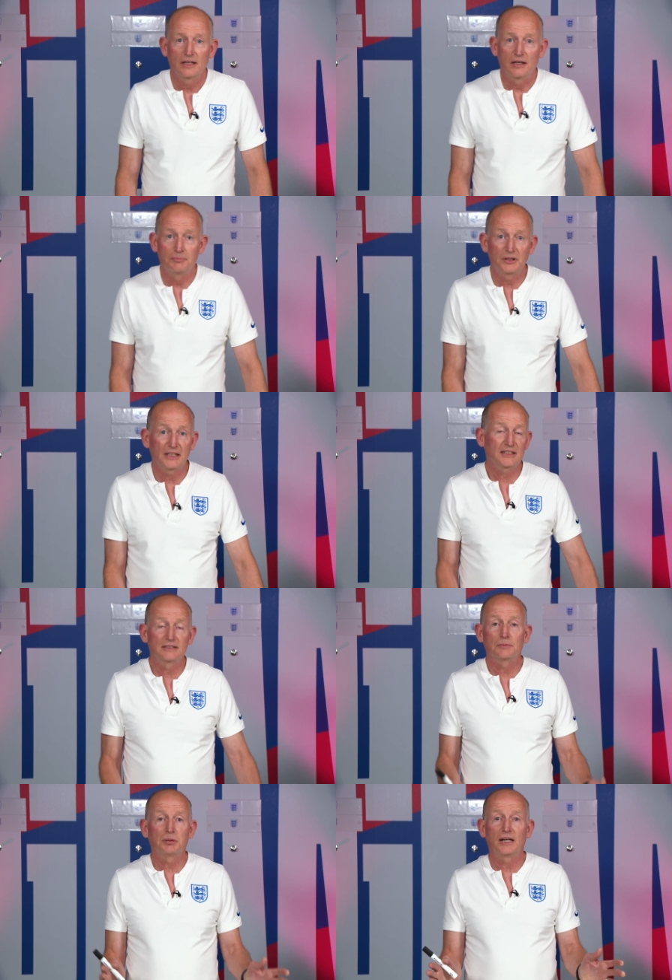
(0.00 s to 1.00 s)
uh, but this
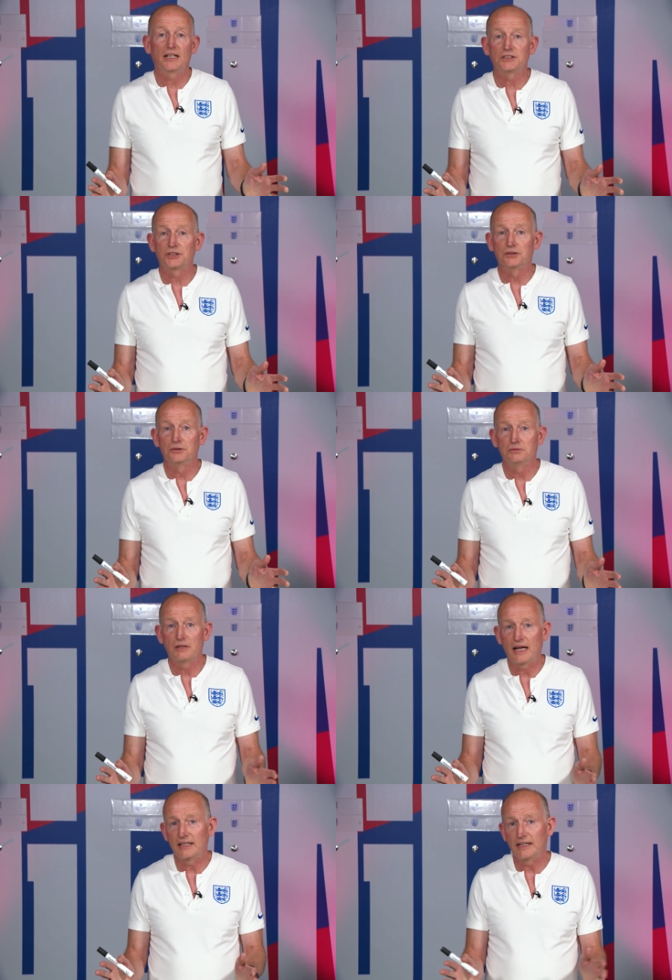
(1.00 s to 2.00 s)
can apply to
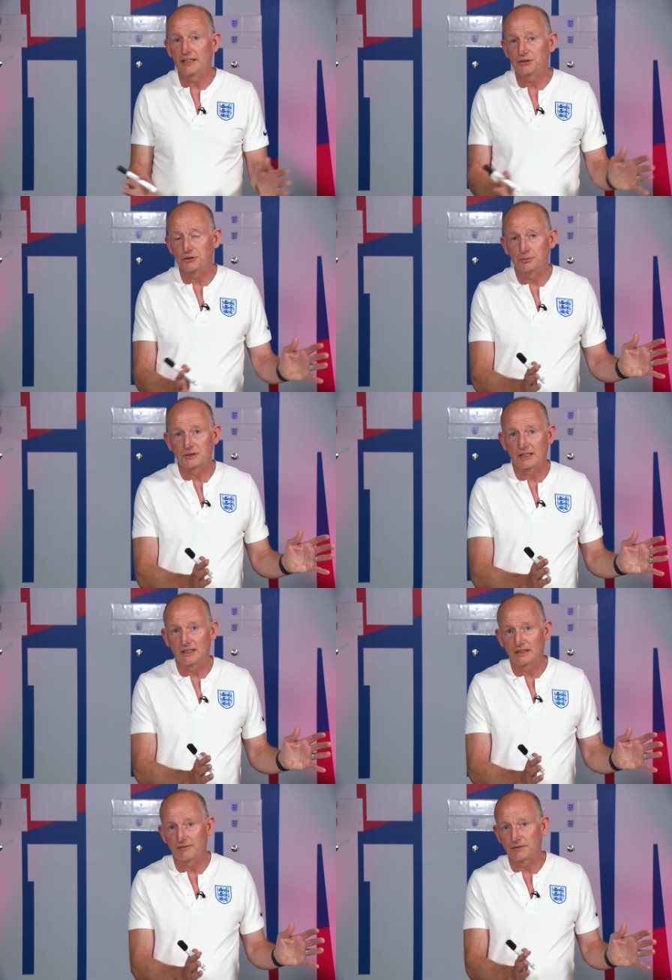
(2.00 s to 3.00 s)
any age group
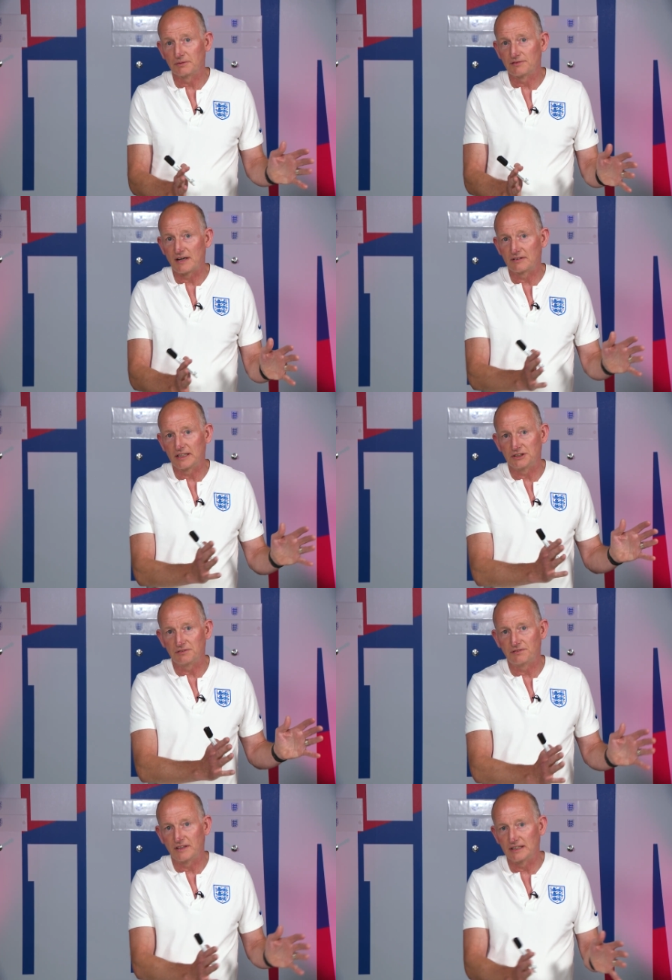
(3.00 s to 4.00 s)
certainly from the
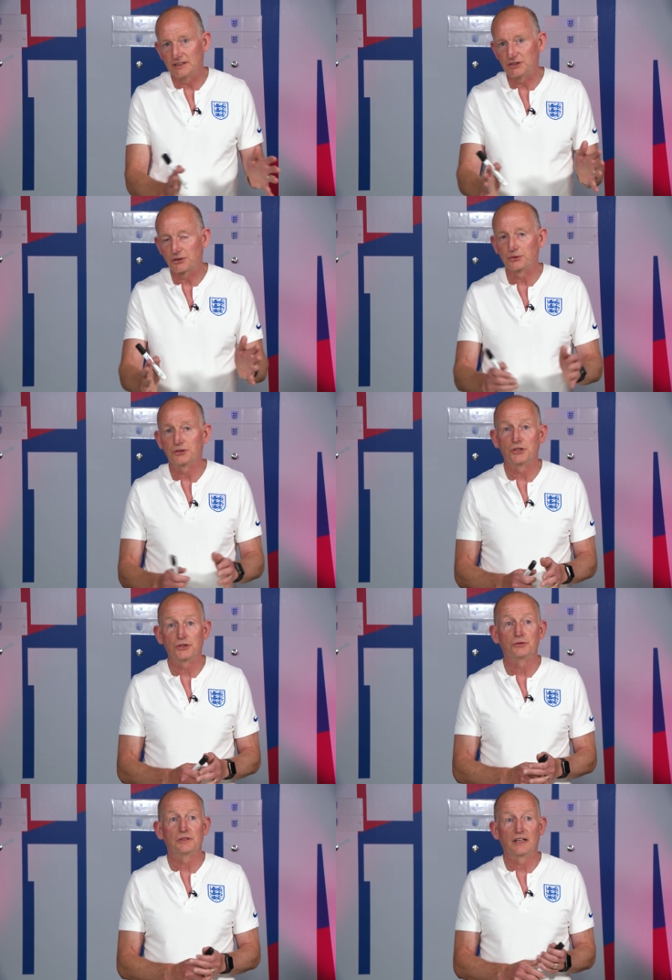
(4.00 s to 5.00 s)
foundation phase through to the
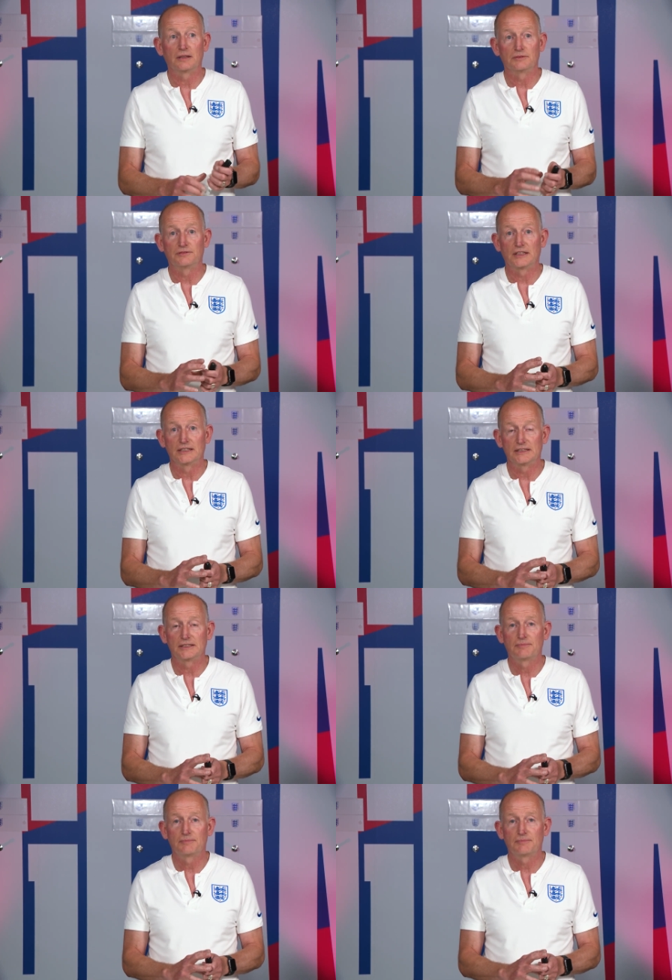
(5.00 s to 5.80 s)
youth development phase.